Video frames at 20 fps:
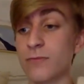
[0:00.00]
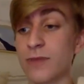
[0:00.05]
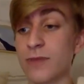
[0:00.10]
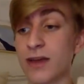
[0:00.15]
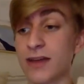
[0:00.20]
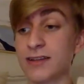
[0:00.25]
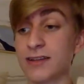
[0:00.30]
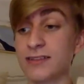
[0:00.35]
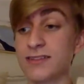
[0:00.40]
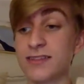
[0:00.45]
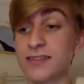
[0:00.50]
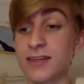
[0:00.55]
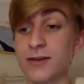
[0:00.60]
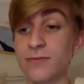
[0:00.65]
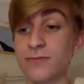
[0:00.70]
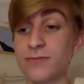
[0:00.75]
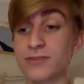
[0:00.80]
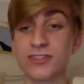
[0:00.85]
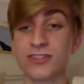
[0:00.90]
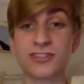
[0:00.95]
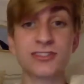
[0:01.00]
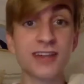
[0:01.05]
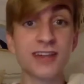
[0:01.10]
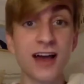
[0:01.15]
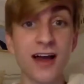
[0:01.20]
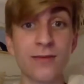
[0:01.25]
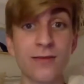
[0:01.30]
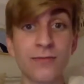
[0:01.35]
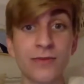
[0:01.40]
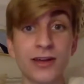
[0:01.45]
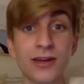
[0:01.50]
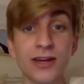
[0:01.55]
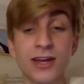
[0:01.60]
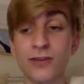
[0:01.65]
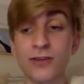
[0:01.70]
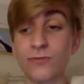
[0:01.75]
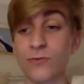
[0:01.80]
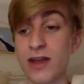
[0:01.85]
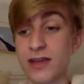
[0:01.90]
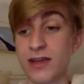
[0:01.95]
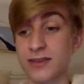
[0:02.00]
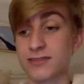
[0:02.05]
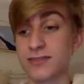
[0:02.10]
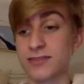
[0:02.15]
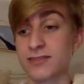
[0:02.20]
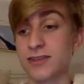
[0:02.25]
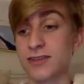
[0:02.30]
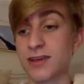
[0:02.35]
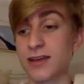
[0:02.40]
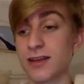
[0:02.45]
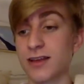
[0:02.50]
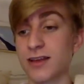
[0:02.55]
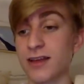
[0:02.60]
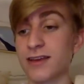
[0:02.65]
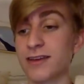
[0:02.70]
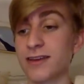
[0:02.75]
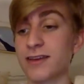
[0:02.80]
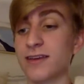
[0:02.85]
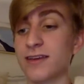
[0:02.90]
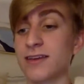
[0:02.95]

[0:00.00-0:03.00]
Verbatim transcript: beckons them to stop and rest like